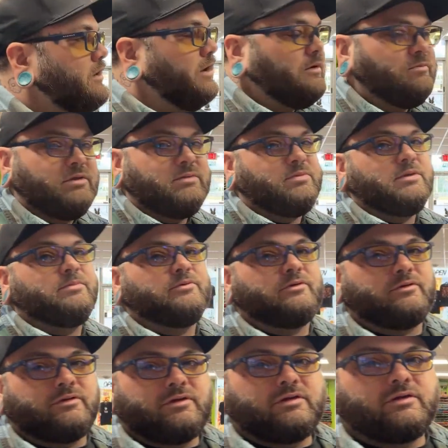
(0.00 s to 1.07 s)
like meet people
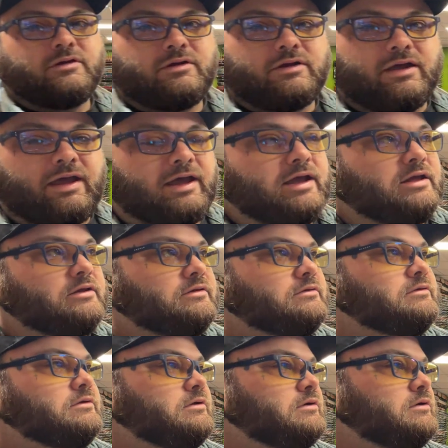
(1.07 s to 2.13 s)
and,
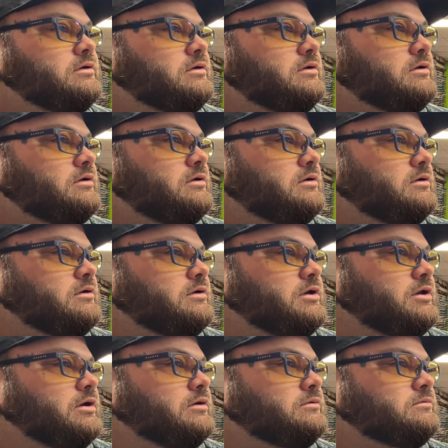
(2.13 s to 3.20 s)
you
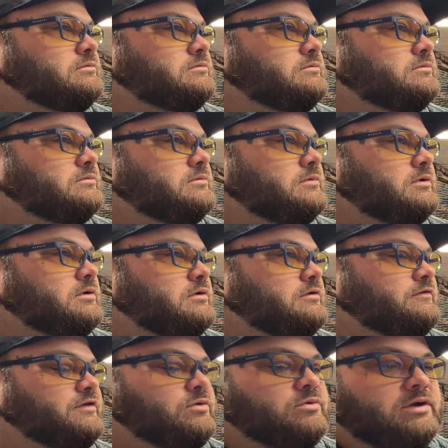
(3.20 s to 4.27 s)
know,
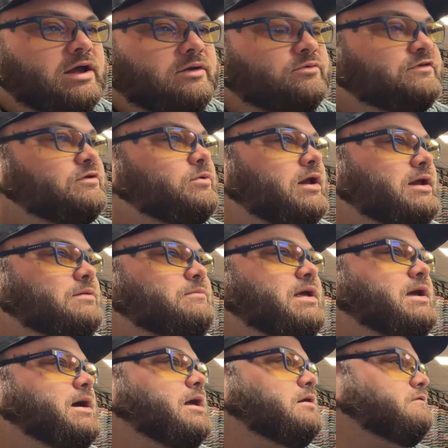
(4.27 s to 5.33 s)
see what I can
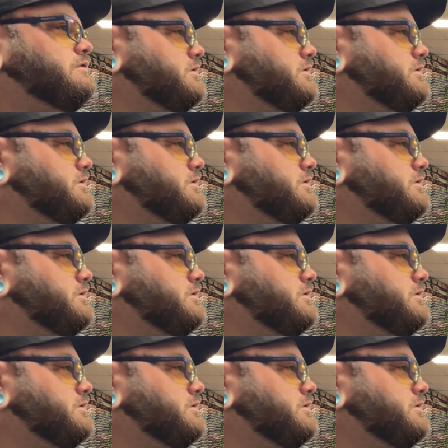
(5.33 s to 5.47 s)
make out of